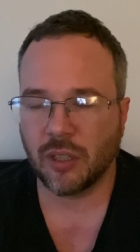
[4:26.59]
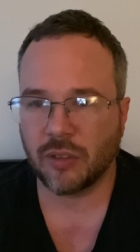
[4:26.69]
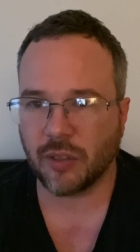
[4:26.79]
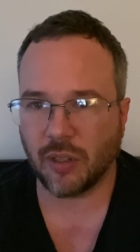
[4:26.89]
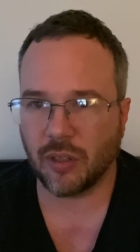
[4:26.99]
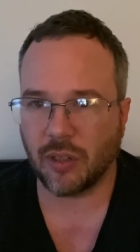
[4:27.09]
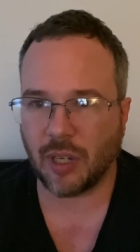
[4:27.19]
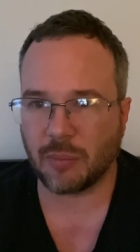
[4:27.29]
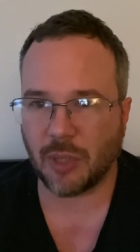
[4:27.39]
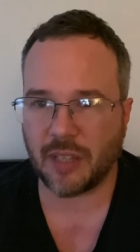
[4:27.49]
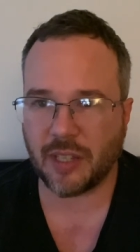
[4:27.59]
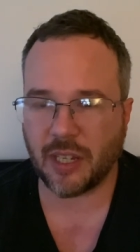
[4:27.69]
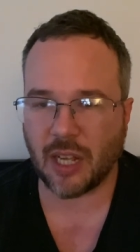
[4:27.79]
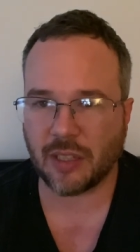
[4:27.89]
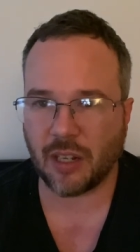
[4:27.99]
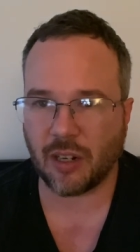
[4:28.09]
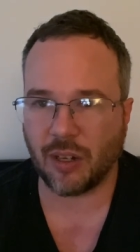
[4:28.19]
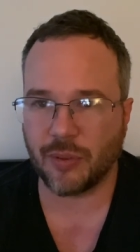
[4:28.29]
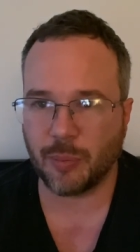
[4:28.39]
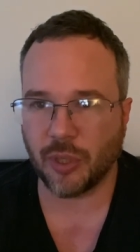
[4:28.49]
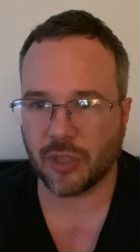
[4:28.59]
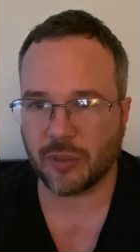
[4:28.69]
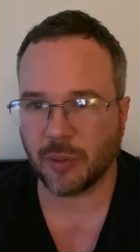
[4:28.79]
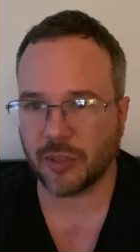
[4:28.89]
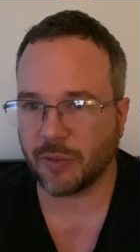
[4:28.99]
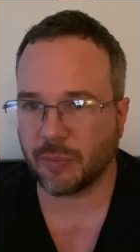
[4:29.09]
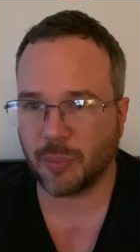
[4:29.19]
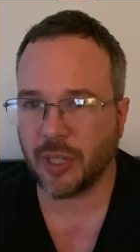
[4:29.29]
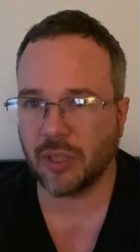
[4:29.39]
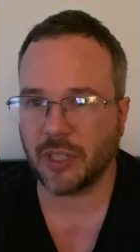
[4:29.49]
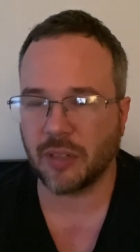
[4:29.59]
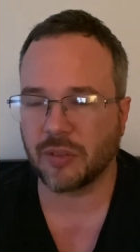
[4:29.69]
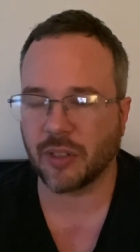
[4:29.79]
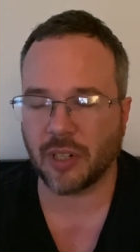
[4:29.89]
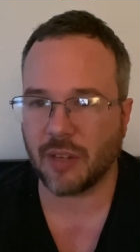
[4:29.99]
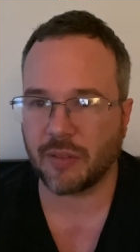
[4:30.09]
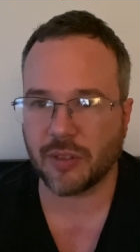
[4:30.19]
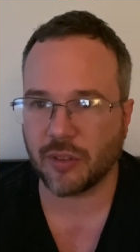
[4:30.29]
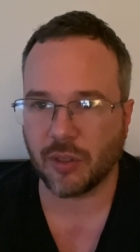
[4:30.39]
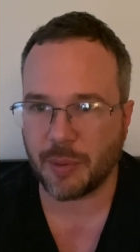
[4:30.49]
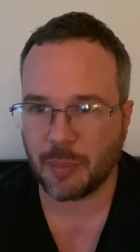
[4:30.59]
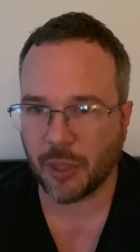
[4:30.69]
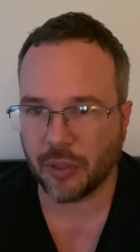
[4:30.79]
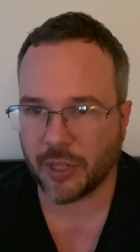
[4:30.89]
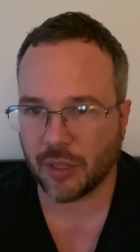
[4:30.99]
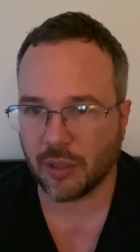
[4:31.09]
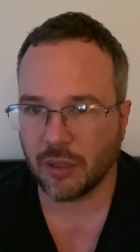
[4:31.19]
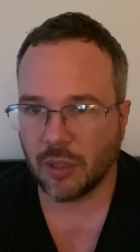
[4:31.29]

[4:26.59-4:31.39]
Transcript: So I'm glad they got that off the books because if Beal leaves, they're going to have to start rebuilding.